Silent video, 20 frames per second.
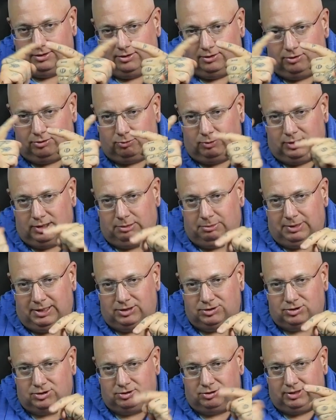A
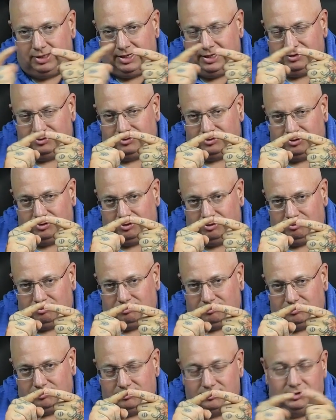three-dimensional
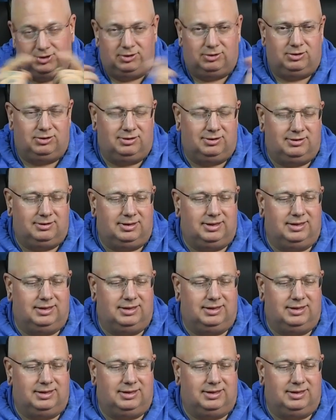S-curve. I